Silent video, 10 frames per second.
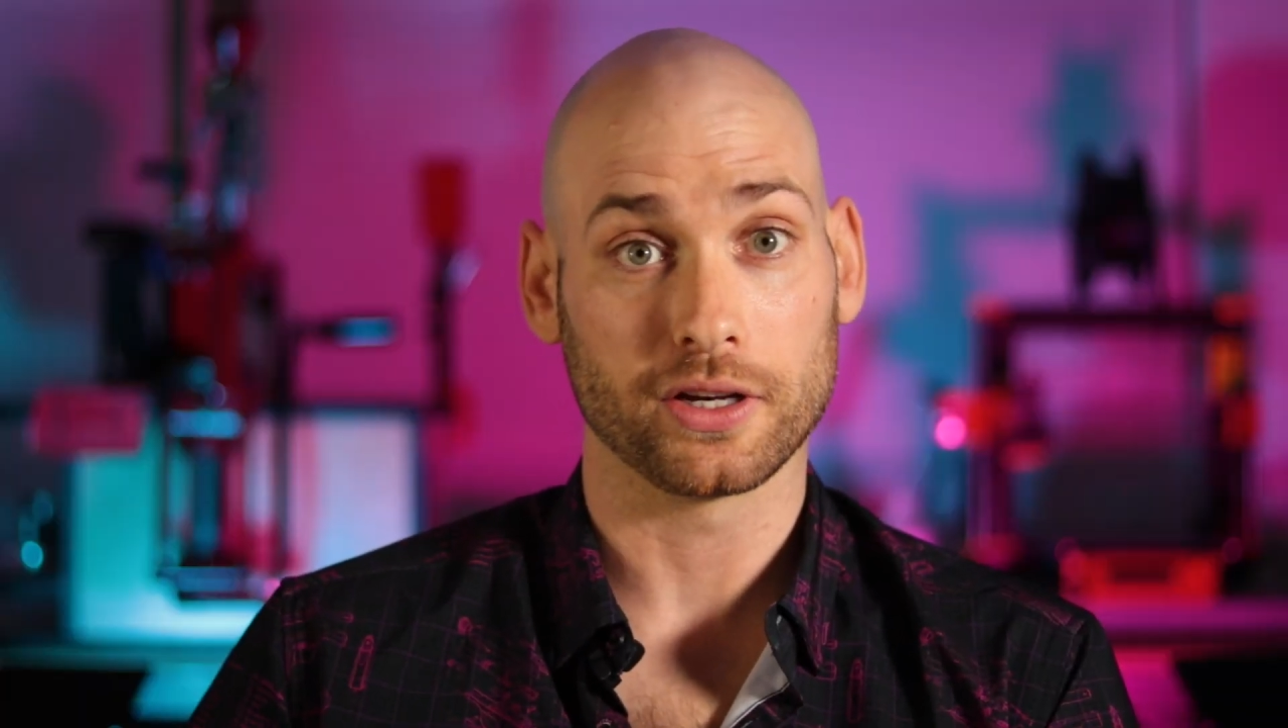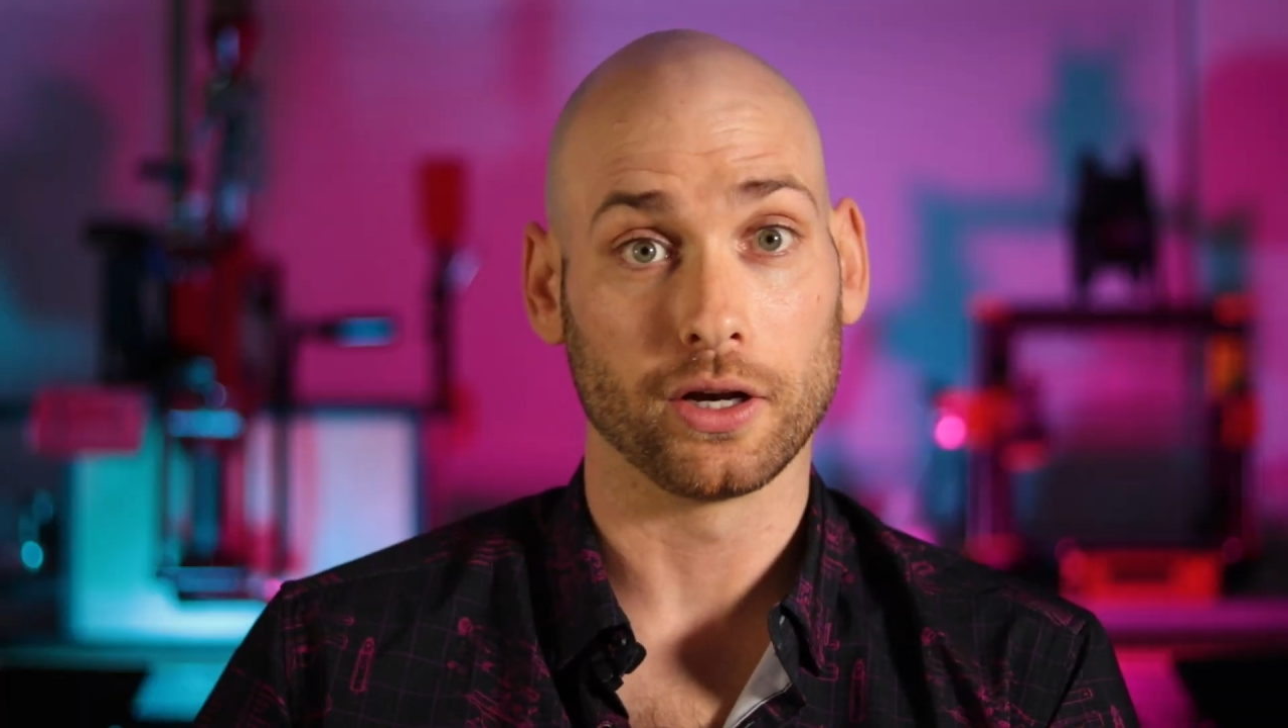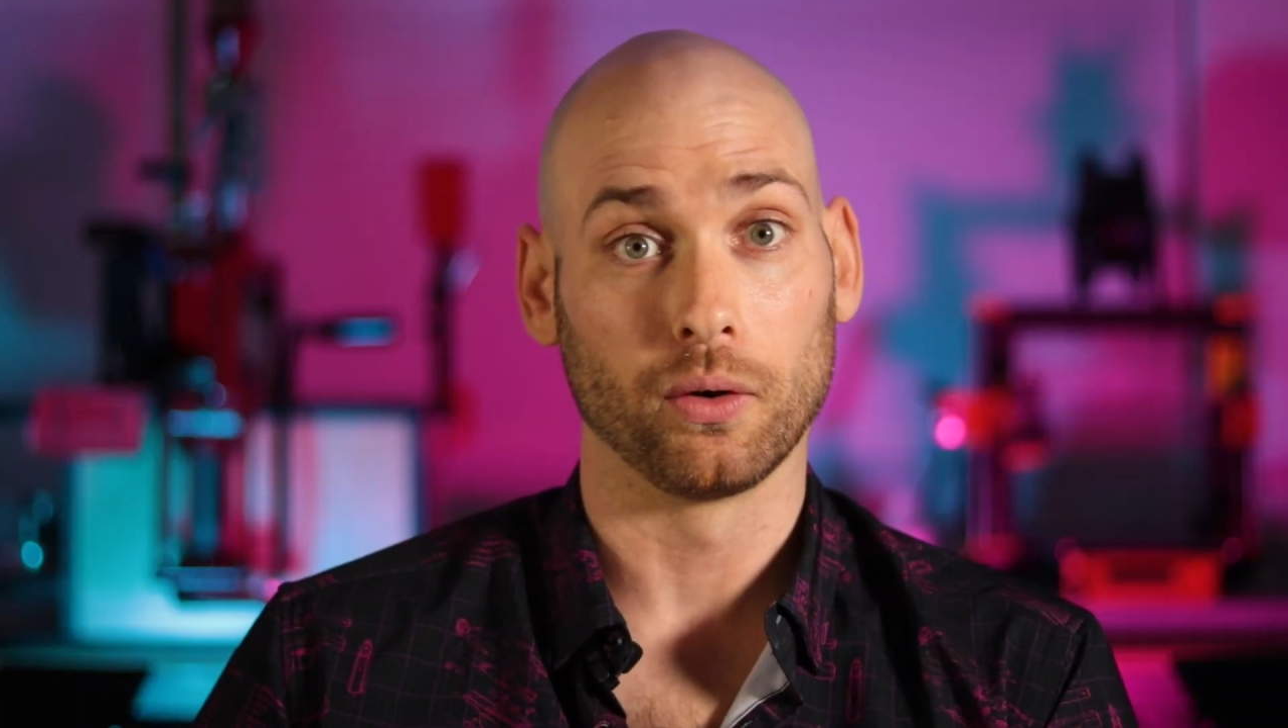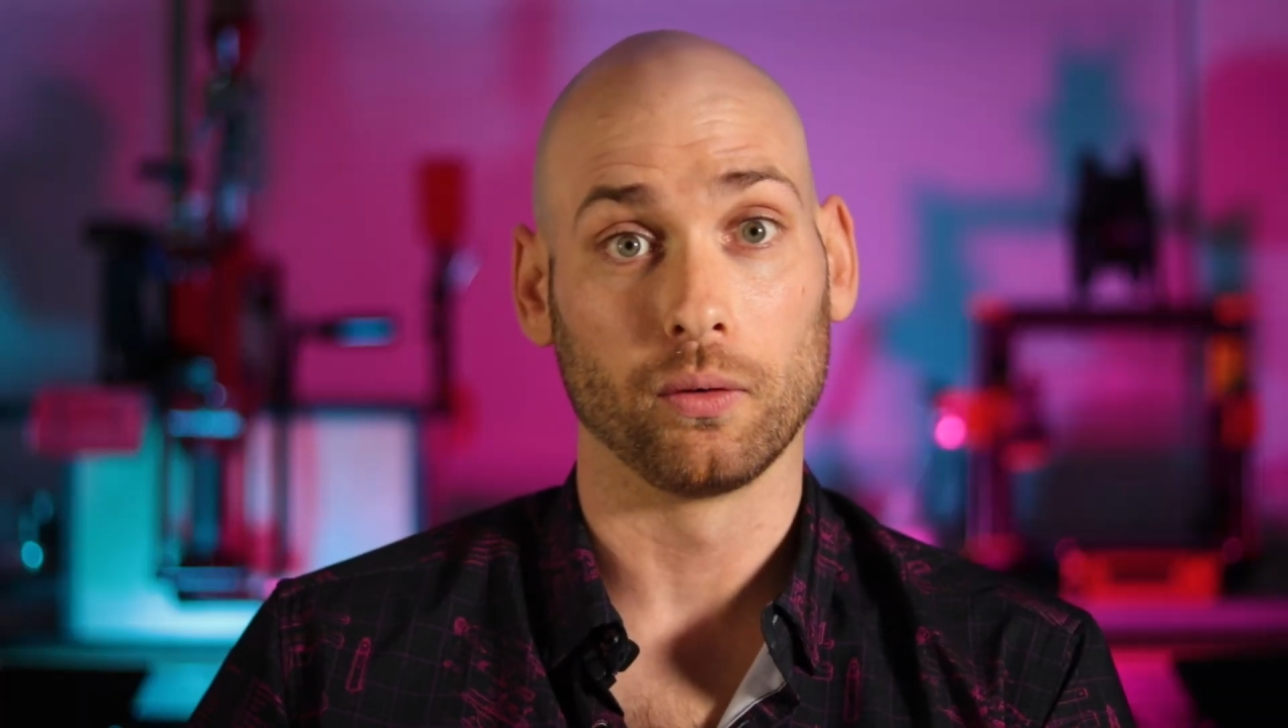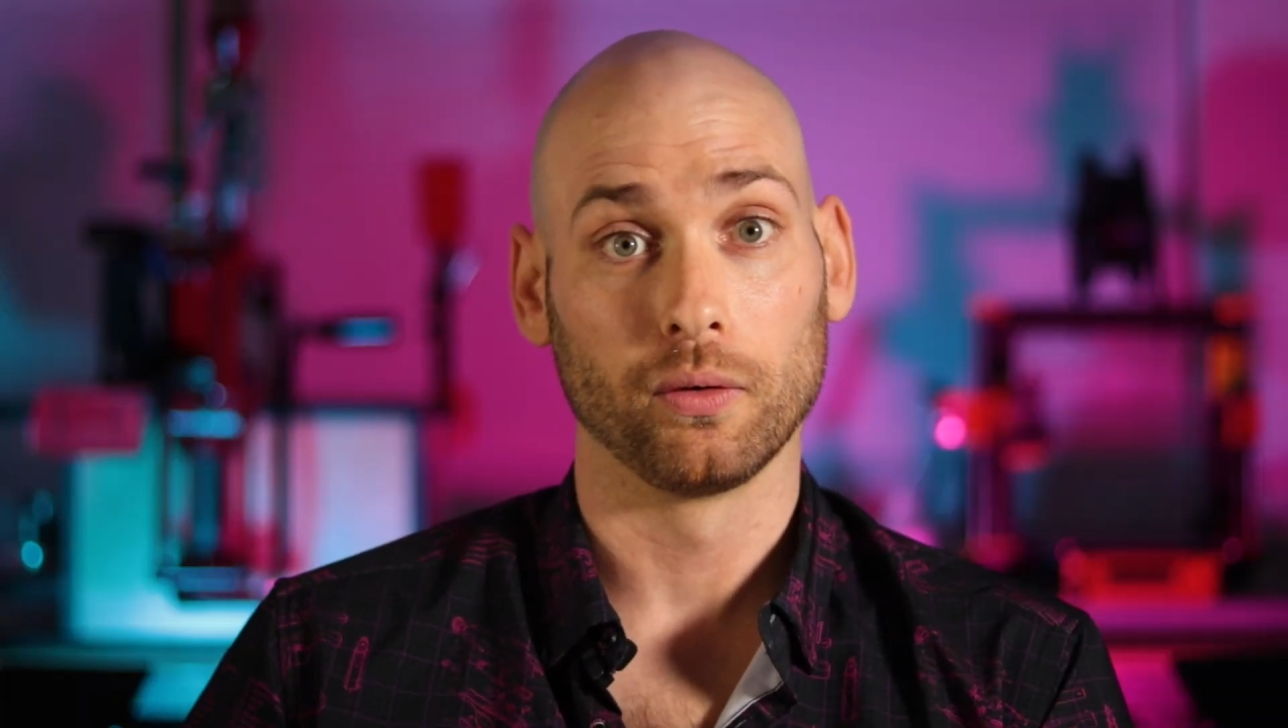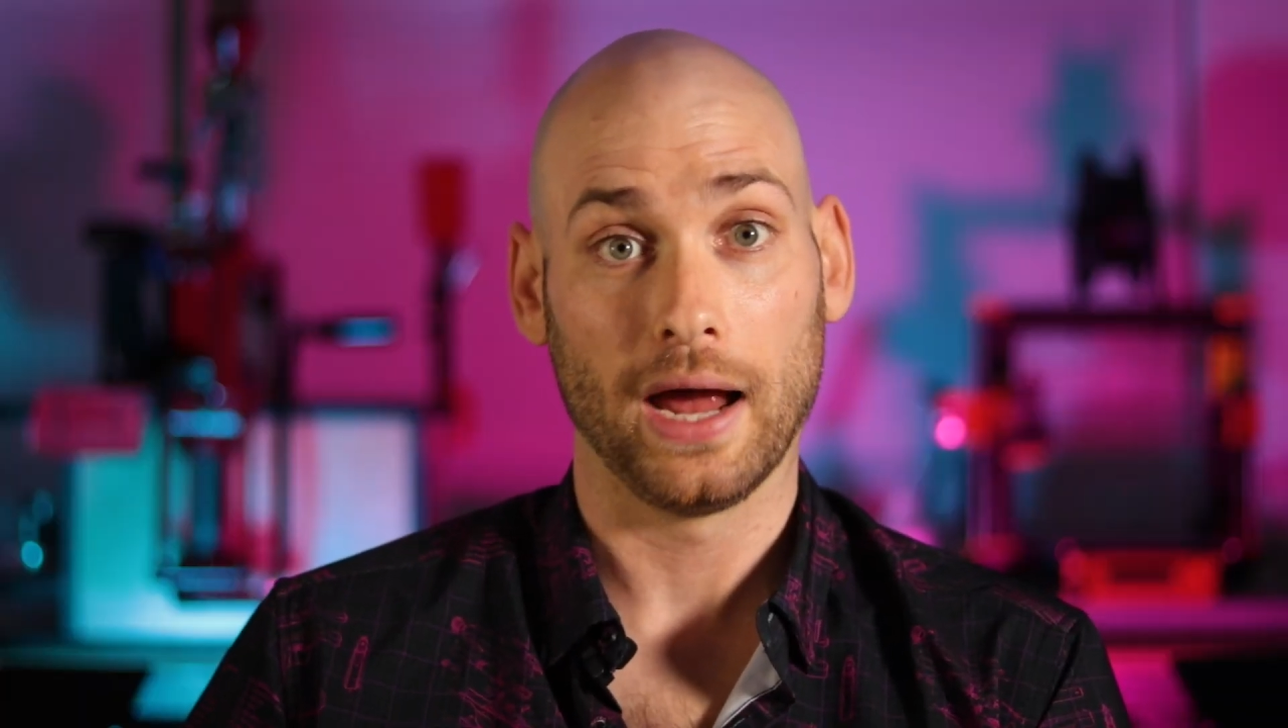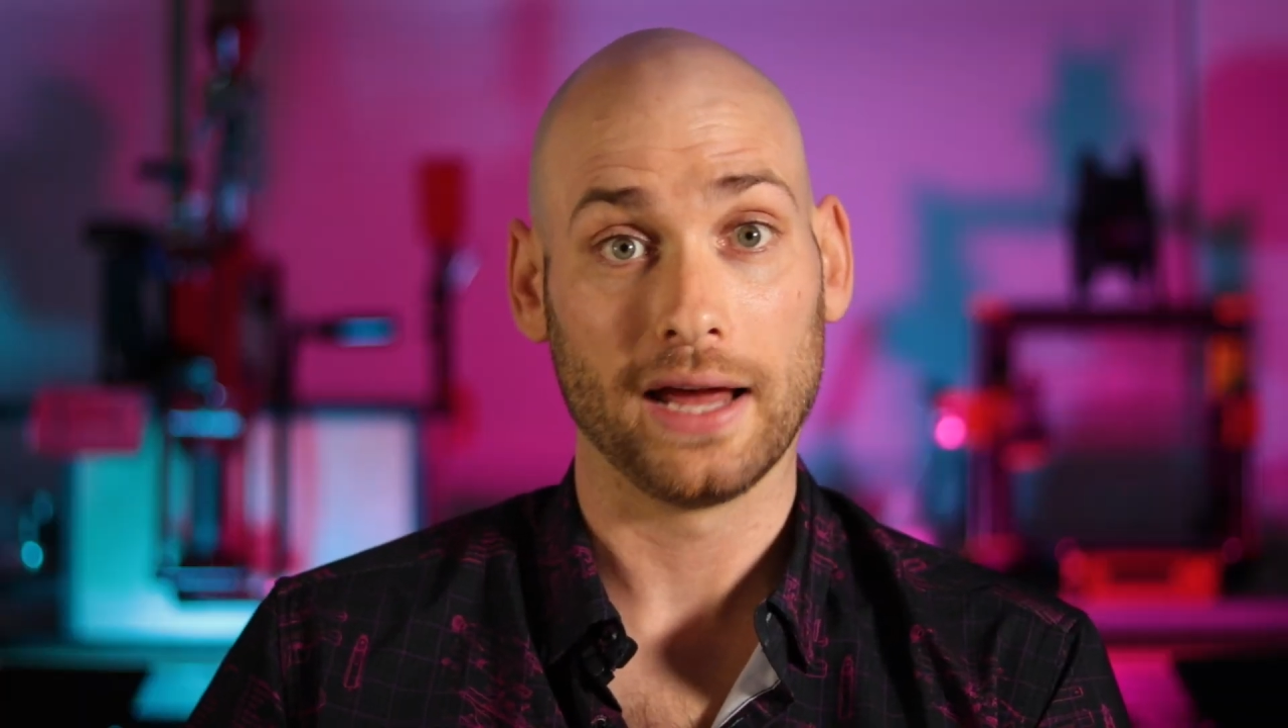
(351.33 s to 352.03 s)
ago